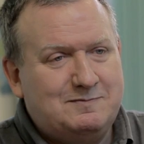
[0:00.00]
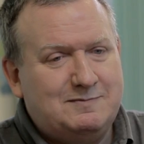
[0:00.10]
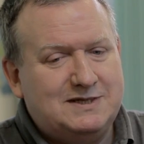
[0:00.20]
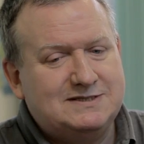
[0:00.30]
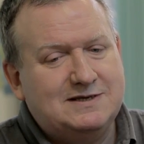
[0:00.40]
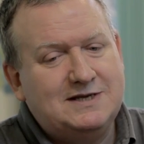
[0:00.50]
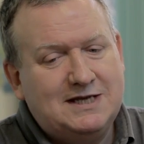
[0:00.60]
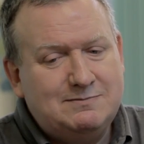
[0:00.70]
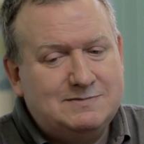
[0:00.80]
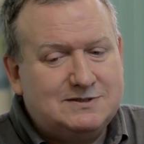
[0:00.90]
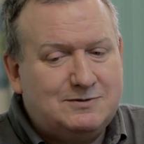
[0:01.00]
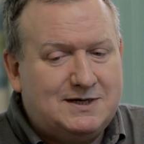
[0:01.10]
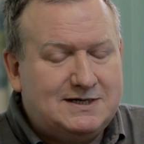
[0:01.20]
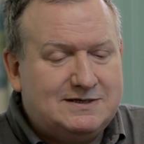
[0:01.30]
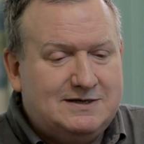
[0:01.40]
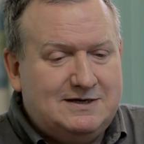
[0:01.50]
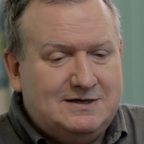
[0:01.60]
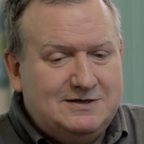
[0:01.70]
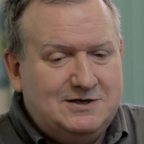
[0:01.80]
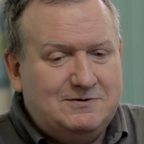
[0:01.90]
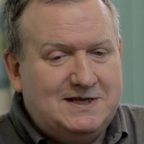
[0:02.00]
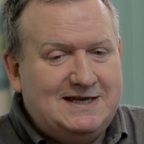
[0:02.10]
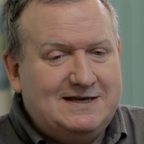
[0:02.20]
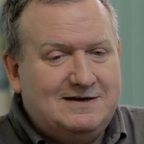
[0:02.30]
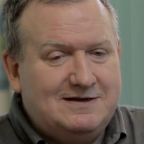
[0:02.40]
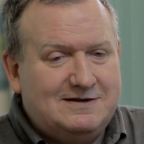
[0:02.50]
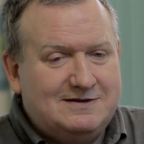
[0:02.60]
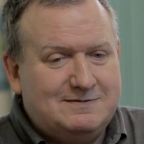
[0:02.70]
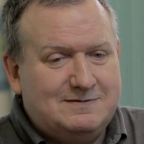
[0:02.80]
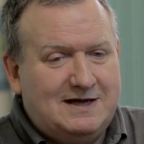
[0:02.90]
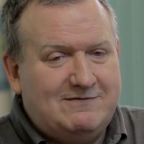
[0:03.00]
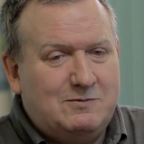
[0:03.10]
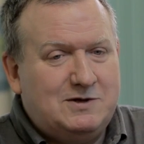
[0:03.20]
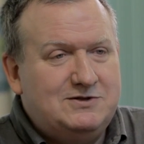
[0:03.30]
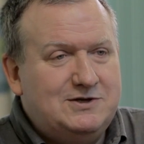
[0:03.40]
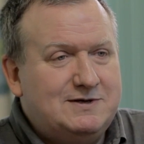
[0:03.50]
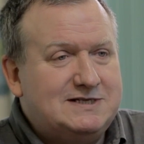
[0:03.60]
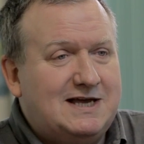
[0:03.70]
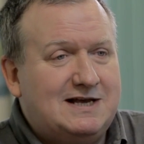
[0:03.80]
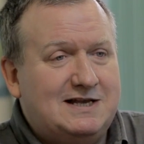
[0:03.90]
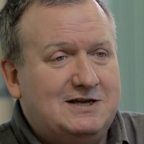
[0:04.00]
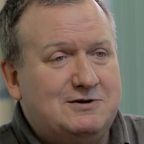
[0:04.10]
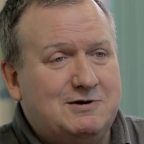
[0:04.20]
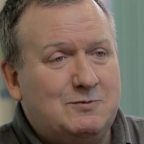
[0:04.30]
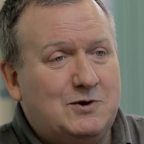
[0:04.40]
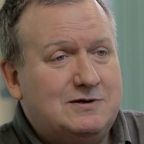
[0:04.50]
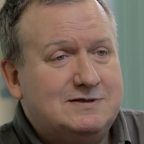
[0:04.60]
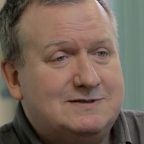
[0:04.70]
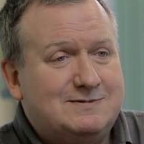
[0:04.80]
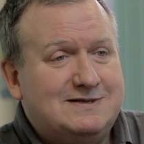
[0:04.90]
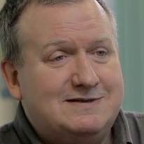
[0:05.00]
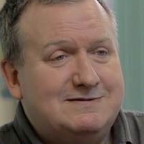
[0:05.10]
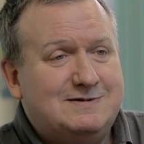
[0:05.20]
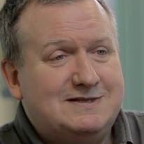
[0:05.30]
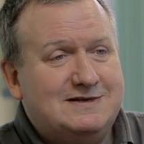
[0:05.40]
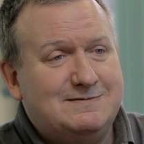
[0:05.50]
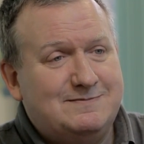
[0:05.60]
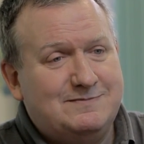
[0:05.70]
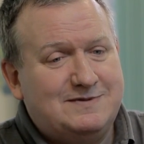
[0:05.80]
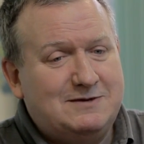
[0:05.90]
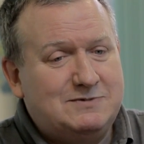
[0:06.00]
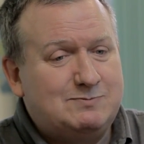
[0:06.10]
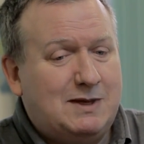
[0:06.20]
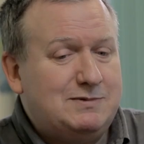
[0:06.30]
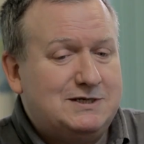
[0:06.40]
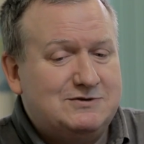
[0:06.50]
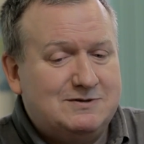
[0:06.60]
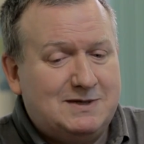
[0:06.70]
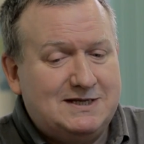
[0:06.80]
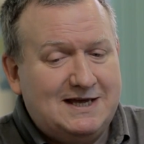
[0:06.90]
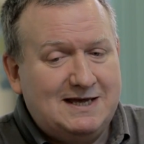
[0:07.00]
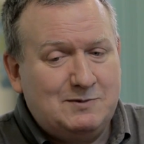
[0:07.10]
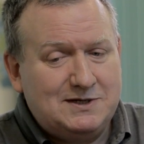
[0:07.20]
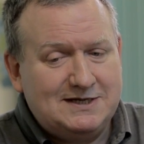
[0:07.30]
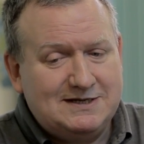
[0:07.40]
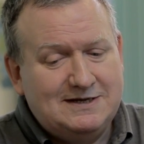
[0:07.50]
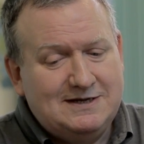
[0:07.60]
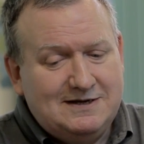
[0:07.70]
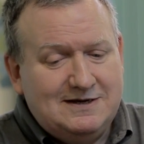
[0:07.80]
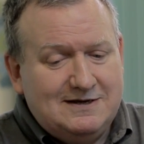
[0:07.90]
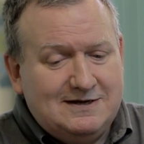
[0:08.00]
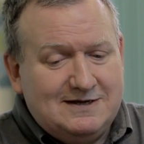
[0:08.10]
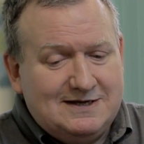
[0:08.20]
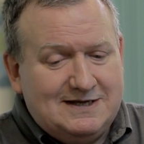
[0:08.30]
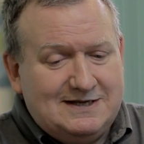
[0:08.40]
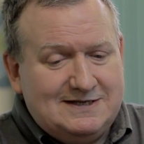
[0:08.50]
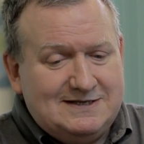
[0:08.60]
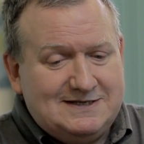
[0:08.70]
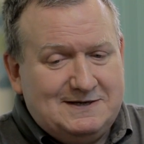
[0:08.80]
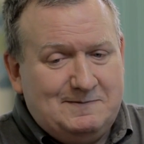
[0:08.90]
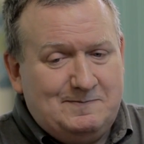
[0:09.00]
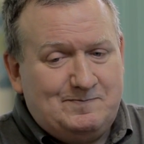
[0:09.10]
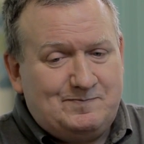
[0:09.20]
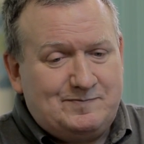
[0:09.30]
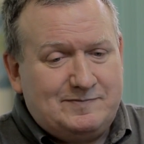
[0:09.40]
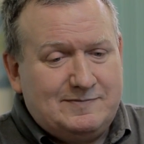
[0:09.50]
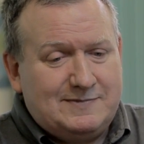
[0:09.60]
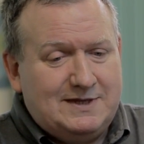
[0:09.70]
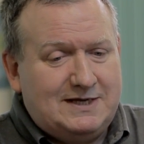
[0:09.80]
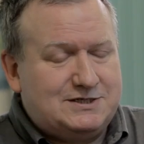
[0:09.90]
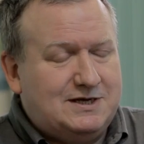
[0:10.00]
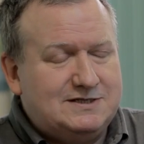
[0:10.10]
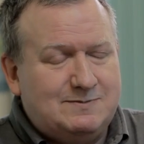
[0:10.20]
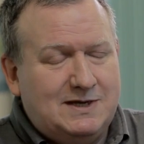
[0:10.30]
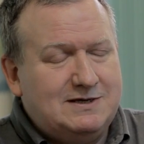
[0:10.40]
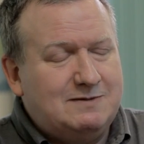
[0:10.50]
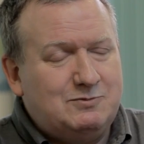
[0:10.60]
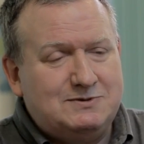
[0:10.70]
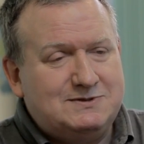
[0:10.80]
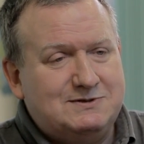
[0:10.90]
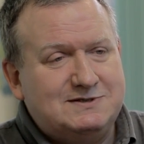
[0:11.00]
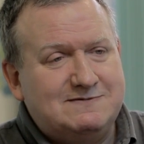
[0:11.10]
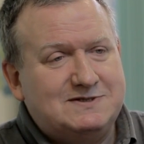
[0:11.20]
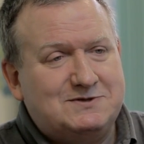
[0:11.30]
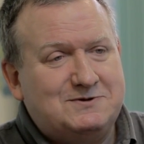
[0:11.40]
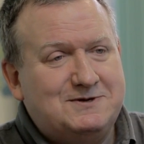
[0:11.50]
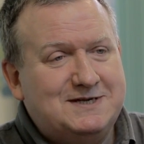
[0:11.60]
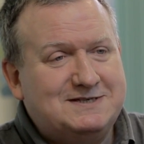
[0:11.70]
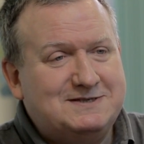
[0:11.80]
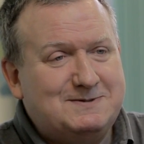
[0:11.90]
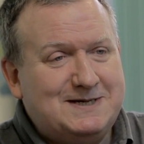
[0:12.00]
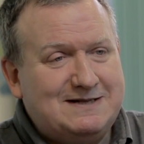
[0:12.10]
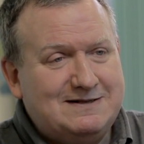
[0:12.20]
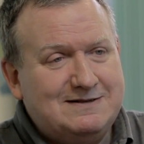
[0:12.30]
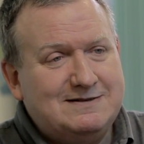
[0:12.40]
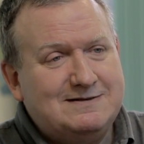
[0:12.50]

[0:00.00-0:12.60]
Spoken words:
My surname's quite unique. Everyone knew exactly who it was when the thing was published with my name on it. And they tried to make up all sorts of stories as well.